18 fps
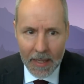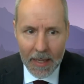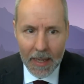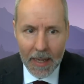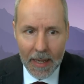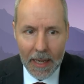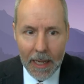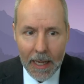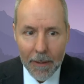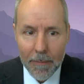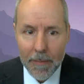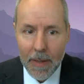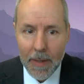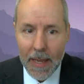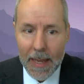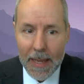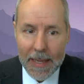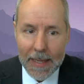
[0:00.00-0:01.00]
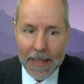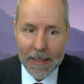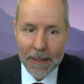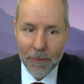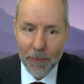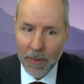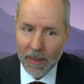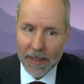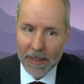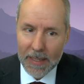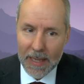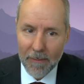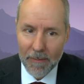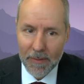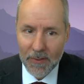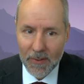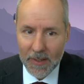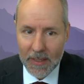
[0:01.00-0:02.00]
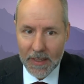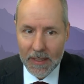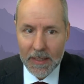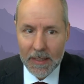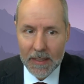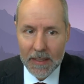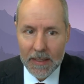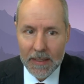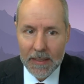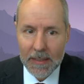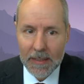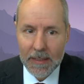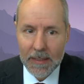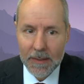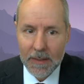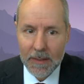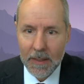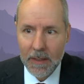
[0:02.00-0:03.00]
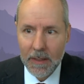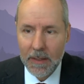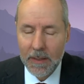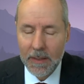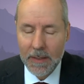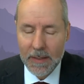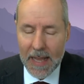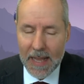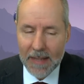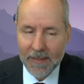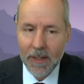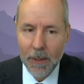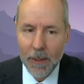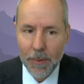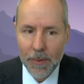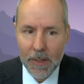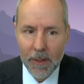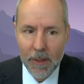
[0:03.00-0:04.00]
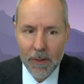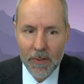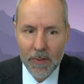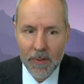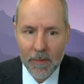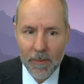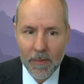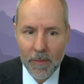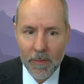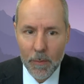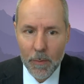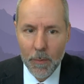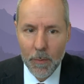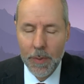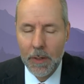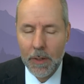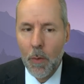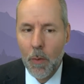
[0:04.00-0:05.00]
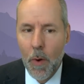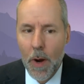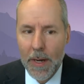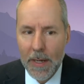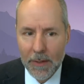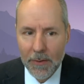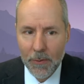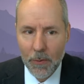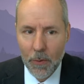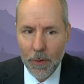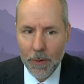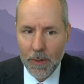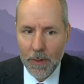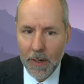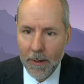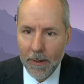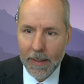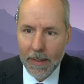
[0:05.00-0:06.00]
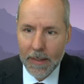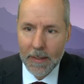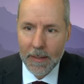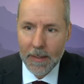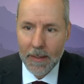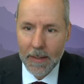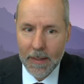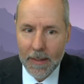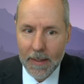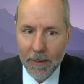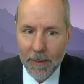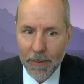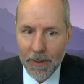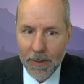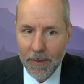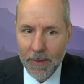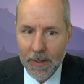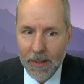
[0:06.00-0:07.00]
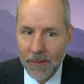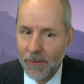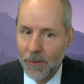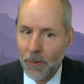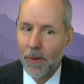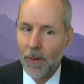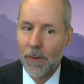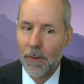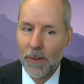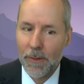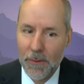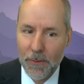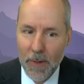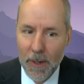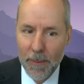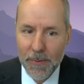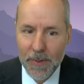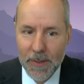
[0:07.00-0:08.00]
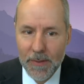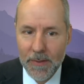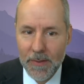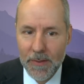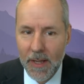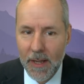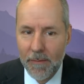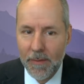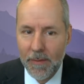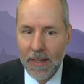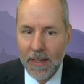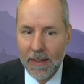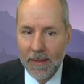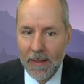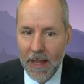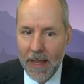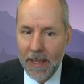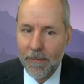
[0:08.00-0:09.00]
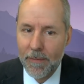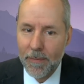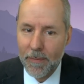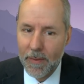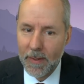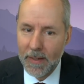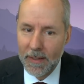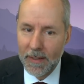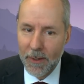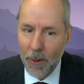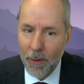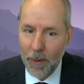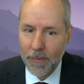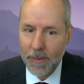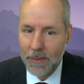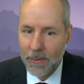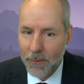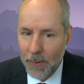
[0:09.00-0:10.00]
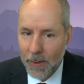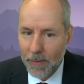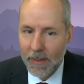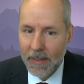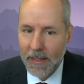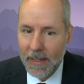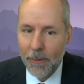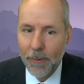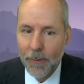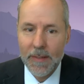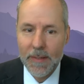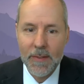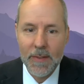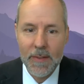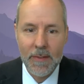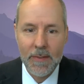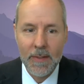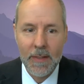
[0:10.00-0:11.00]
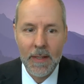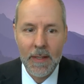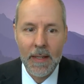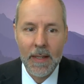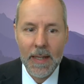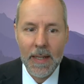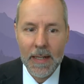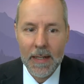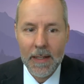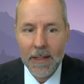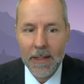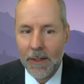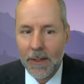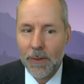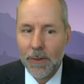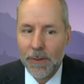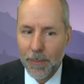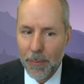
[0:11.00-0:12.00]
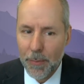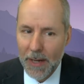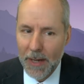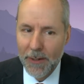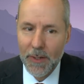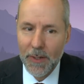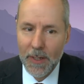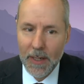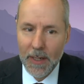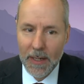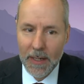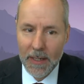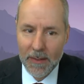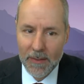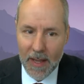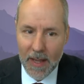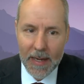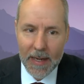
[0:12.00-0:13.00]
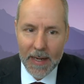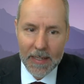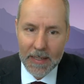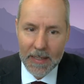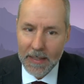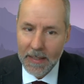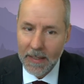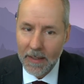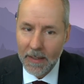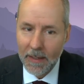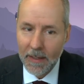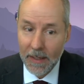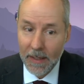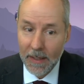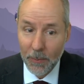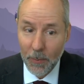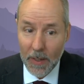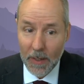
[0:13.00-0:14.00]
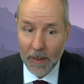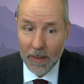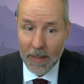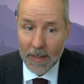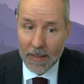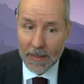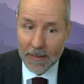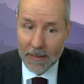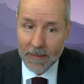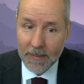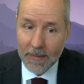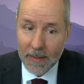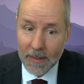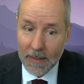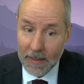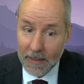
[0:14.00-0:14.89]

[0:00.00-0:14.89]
And really, obviously, the last couple of years have been quite extraordinary with historical disruptions to everyday life. COVID's driven increases in clinical depression and anxiety, as well as